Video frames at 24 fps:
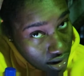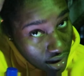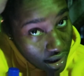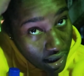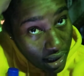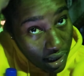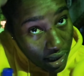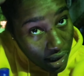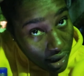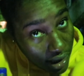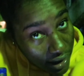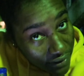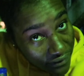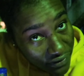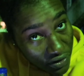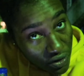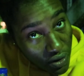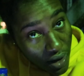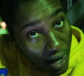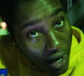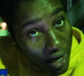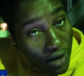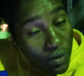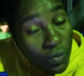Like, if
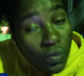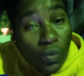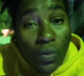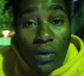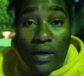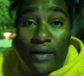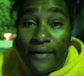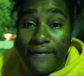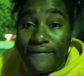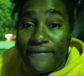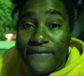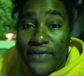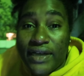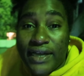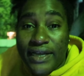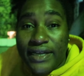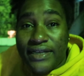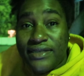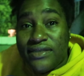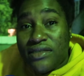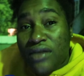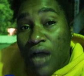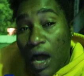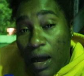you had one
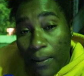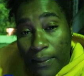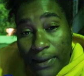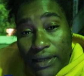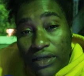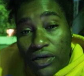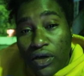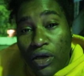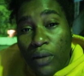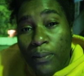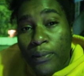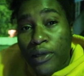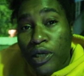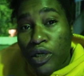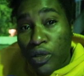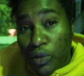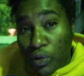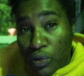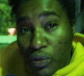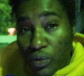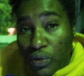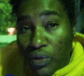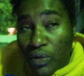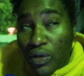vice, comment down
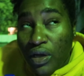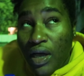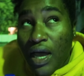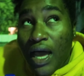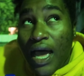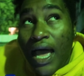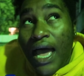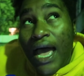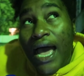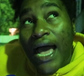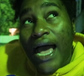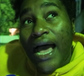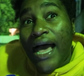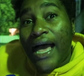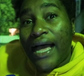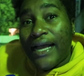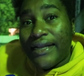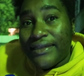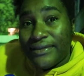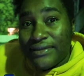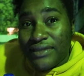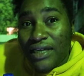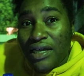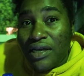below
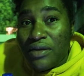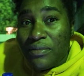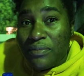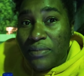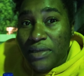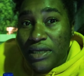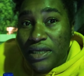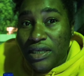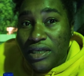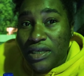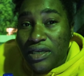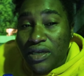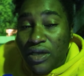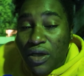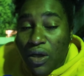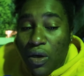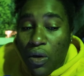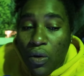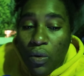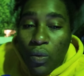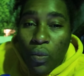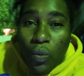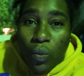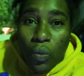and tell me
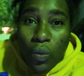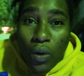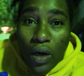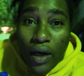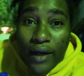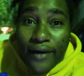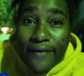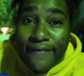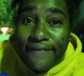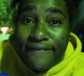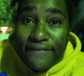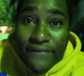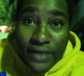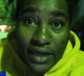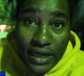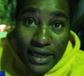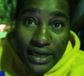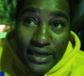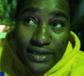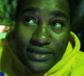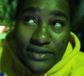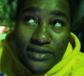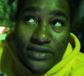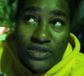one
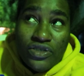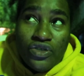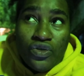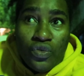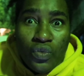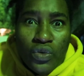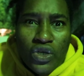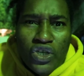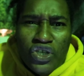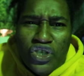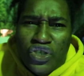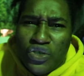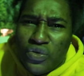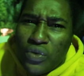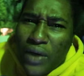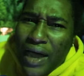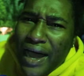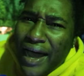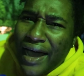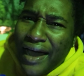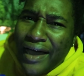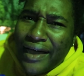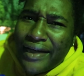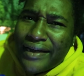vice you wish you
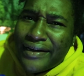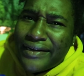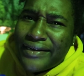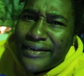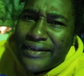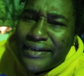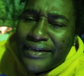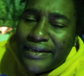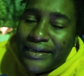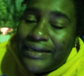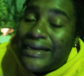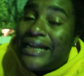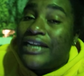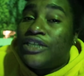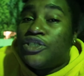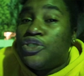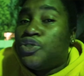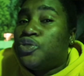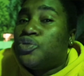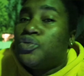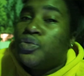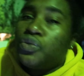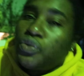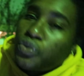had
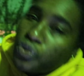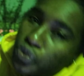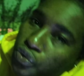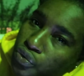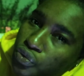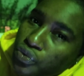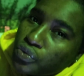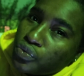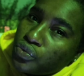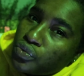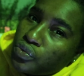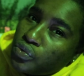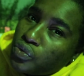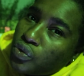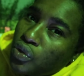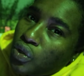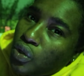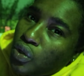that you don't do,